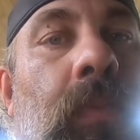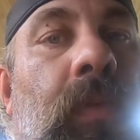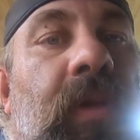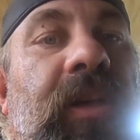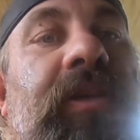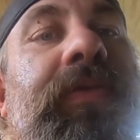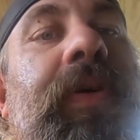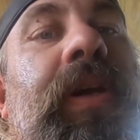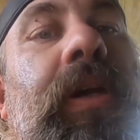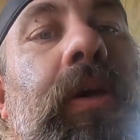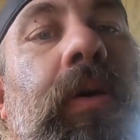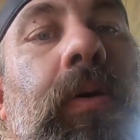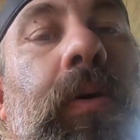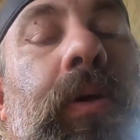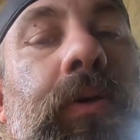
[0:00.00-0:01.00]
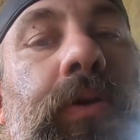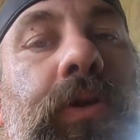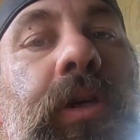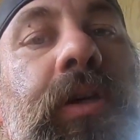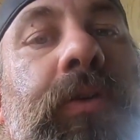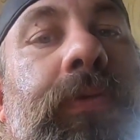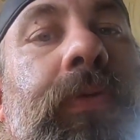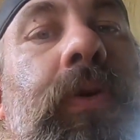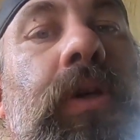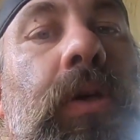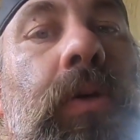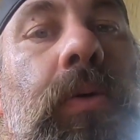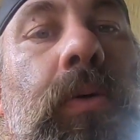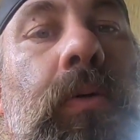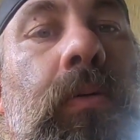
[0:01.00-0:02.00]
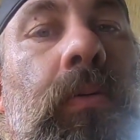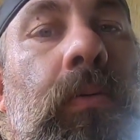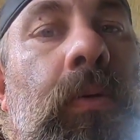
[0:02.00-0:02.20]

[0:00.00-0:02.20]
this video is just for you,